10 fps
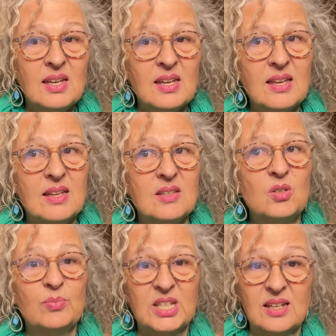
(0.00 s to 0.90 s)
And you'll
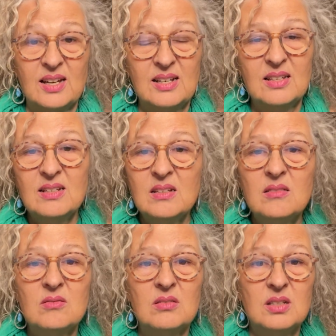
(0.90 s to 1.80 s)
be guided
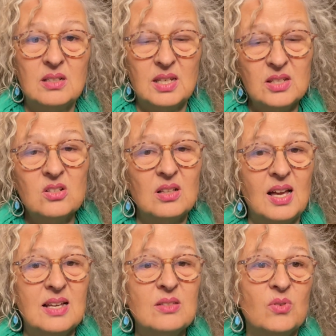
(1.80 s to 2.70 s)
in each
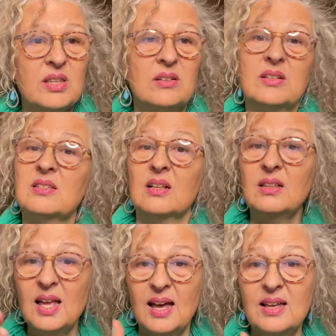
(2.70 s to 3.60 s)
class, whether it's a
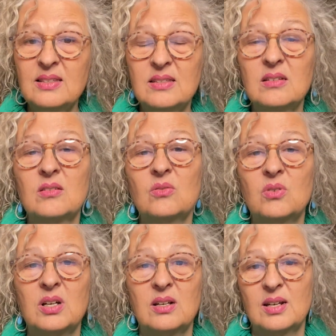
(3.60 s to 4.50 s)
class
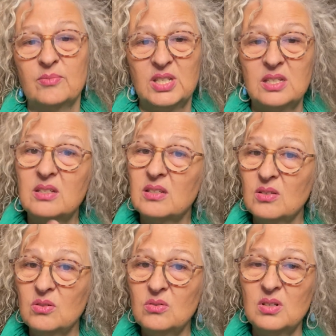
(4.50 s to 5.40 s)
where I'm teaching
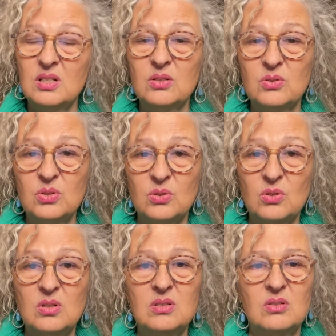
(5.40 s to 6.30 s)
you a new
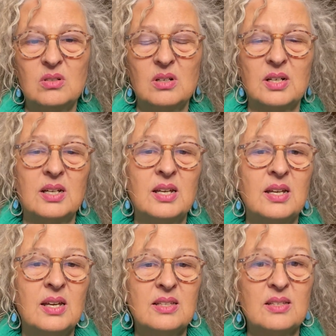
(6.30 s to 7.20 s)
tool or
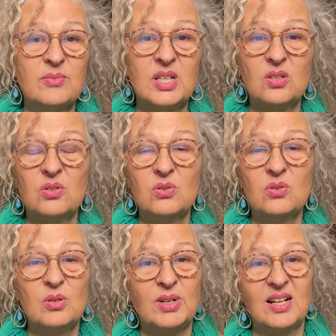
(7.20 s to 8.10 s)
something
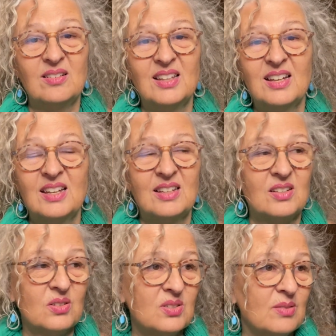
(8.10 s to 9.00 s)
new about,
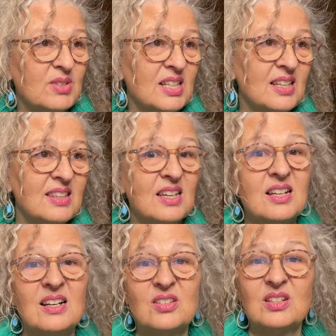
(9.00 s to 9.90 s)
something like the
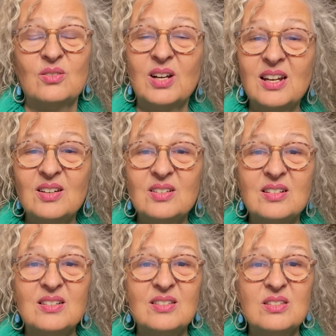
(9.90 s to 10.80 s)
Akashic
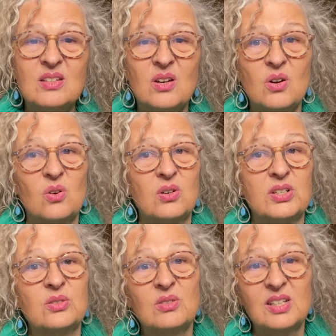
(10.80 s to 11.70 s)
records, or
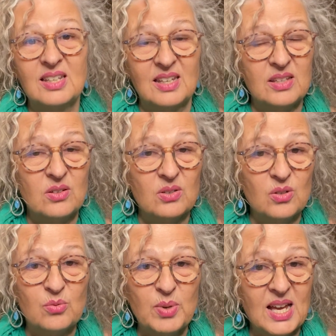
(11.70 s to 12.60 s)
you looking at your
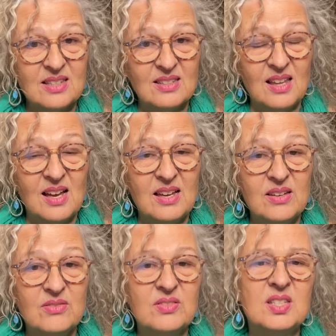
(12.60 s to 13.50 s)
own past
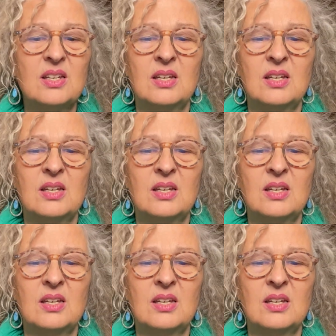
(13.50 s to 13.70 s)
lives.